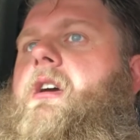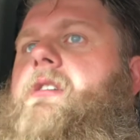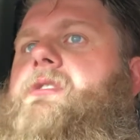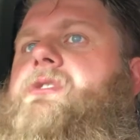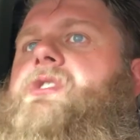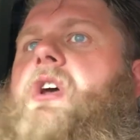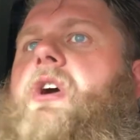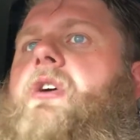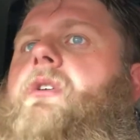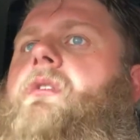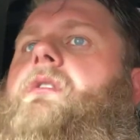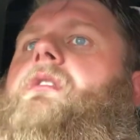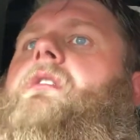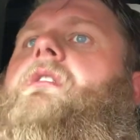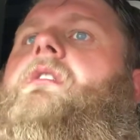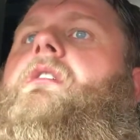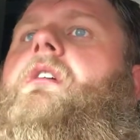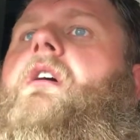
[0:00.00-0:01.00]
so
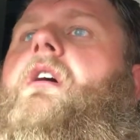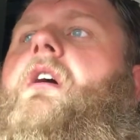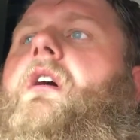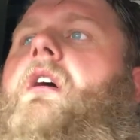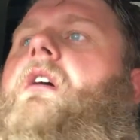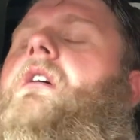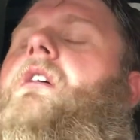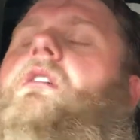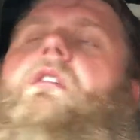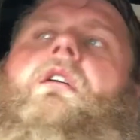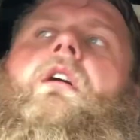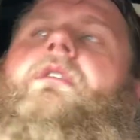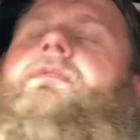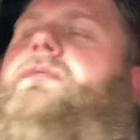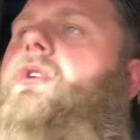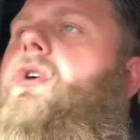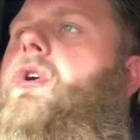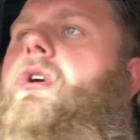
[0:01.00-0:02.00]

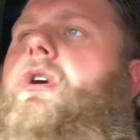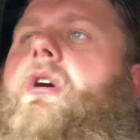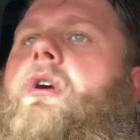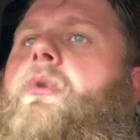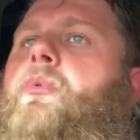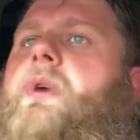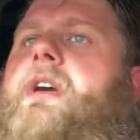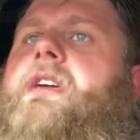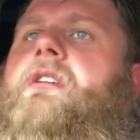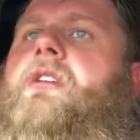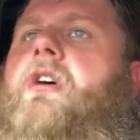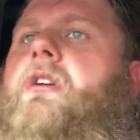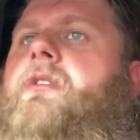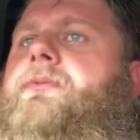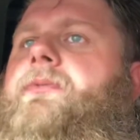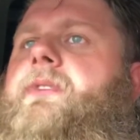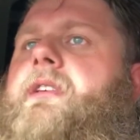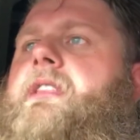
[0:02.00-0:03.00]
I've got a week
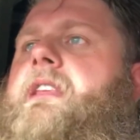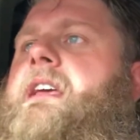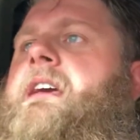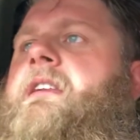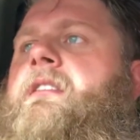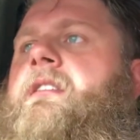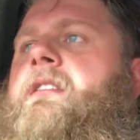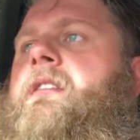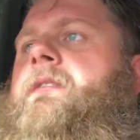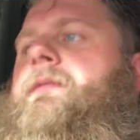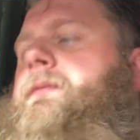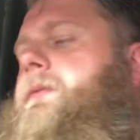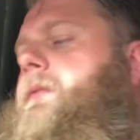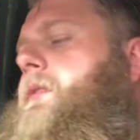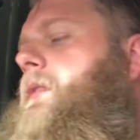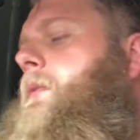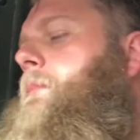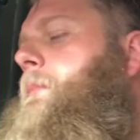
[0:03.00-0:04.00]
off at the end of
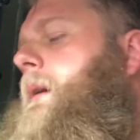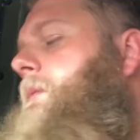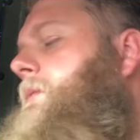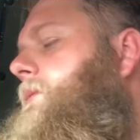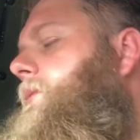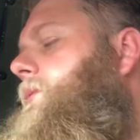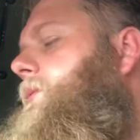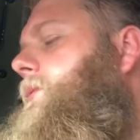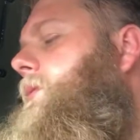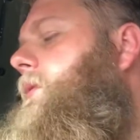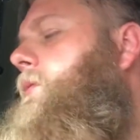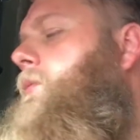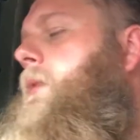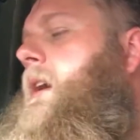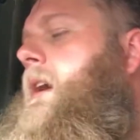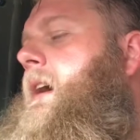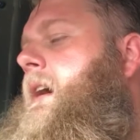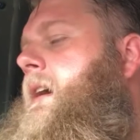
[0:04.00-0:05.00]
the month
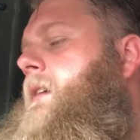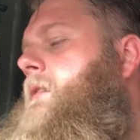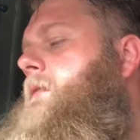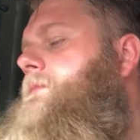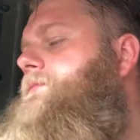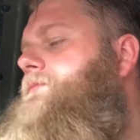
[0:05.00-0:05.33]
where